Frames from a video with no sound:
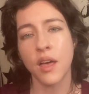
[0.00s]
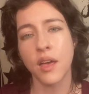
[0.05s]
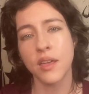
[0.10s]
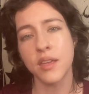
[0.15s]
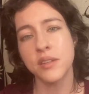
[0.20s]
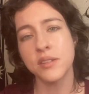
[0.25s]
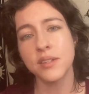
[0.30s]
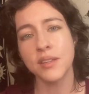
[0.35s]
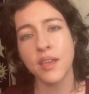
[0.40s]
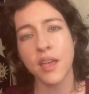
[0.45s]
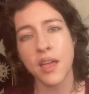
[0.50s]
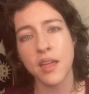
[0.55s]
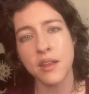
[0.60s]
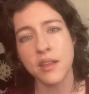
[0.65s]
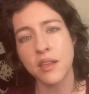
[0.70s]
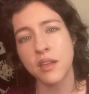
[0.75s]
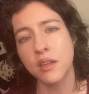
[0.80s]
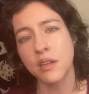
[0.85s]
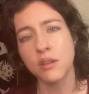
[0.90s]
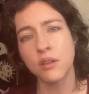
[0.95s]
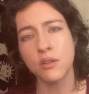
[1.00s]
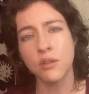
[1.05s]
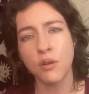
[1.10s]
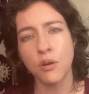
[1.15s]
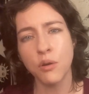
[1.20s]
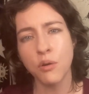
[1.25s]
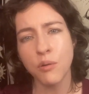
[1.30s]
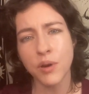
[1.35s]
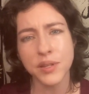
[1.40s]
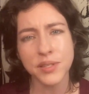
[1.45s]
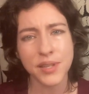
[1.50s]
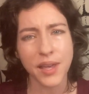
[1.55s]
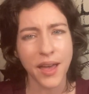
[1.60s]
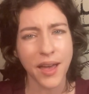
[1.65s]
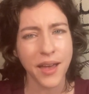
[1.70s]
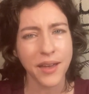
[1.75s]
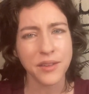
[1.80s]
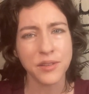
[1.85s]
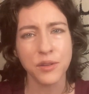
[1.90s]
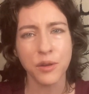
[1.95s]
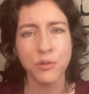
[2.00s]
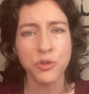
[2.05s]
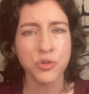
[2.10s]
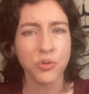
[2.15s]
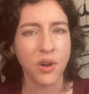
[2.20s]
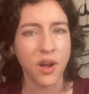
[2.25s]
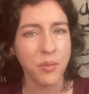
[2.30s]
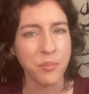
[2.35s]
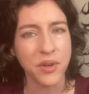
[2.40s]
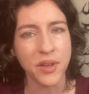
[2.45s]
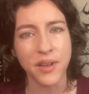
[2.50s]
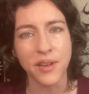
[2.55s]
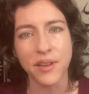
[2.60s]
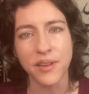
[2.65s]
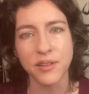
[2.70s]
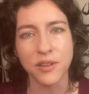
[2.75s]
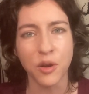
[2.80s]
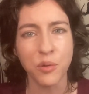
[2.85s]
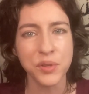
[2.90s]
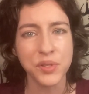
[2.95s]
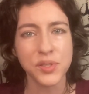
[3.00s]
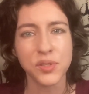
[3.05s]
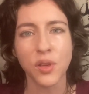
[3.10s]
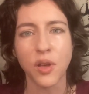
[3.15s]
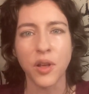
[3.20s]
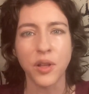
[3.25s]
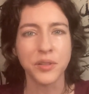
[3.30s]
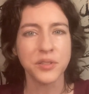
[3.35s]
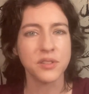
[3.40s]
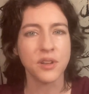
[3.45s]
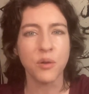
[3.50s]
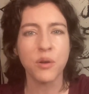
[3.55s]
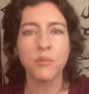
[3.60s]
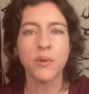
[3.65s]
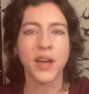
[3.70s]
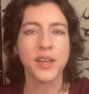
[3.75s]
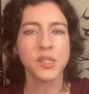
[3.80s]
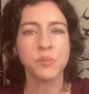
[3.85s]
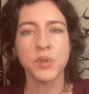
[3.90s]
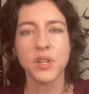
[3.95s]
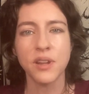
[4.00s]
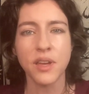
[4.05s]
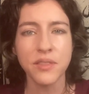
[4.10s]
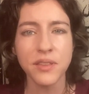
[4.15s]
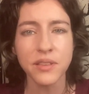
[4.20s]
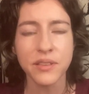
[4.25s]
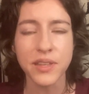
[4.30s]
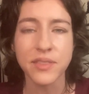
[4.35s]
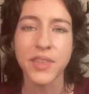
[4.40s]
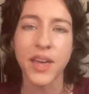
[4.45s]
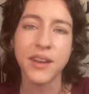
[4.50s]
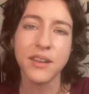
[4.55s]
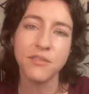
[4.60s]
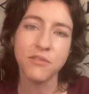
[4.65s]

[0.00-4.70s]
indicating no attack, no trauma, no assault, no harassment, nothing like that.